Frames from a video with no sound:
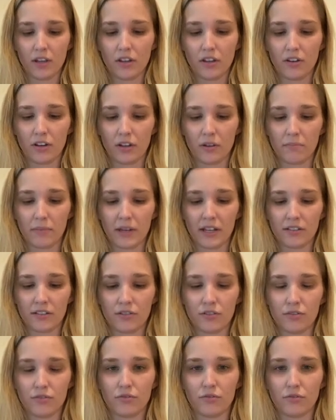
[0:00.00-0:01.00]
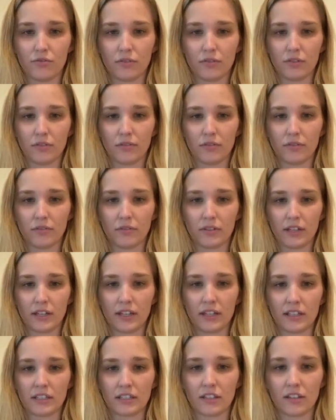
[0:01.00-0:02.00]
You're going to bend to
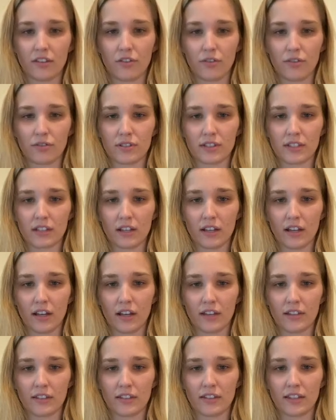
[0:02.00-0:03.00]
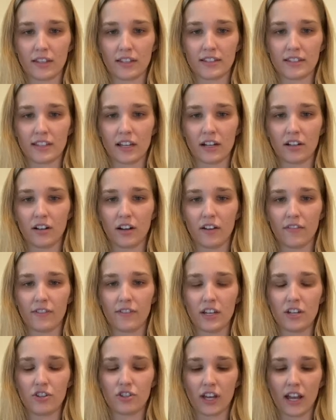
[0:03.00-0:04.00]
get to those uh, to the center of
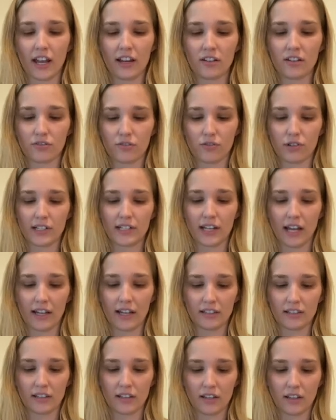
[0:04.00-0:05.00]
each X or dot,